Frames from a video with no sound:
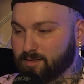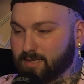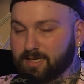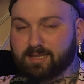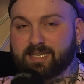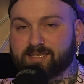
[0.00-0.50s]

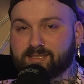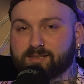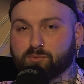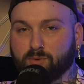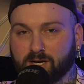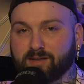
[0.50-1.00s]
At least
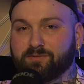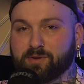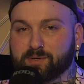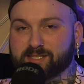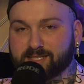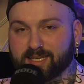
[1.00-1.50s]
one of you
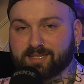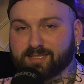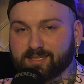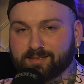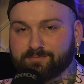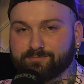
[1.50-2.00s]
is
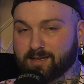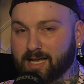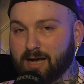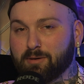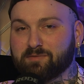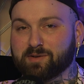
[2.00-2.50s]
thinking.
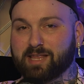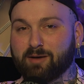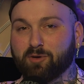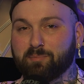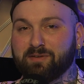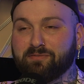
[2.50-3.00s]
However, that
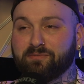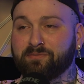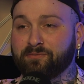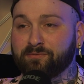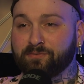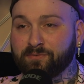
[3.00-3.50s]
would be
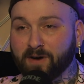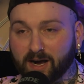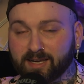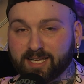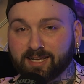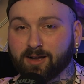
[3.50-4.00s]

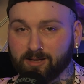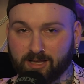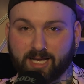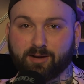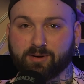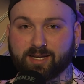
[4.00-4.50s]
fucking
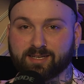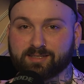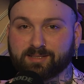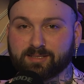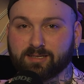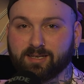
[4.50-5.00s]

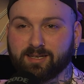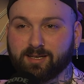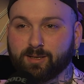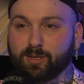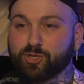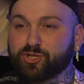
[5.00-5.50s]
hilarious.
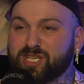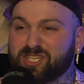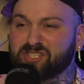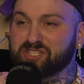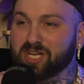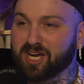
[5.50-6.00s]
She's
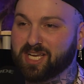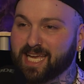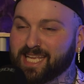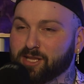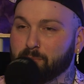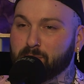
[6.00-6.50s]
stuck
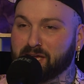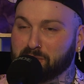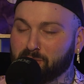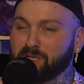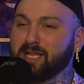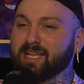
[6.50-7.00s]
in the
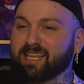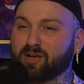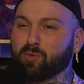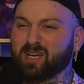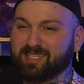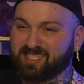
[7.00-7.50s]
middle, like
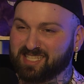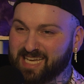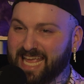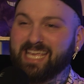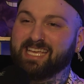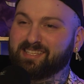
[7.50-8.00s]
when a
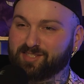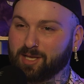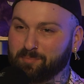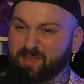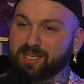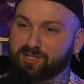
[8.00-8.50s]
snake eats
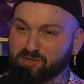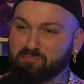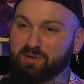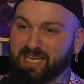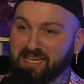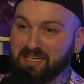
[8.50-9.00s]
something too
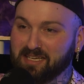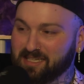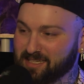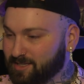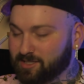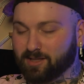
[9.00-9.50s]
big.
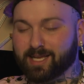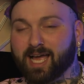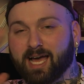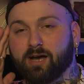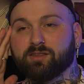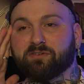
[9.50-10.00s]
They're like,
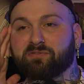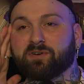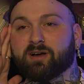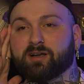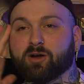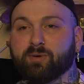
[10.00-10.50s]
how the
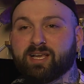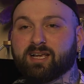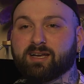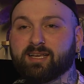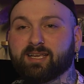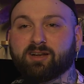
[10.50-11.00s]
fuck are we
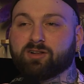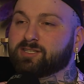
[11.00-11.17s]
gonna get her?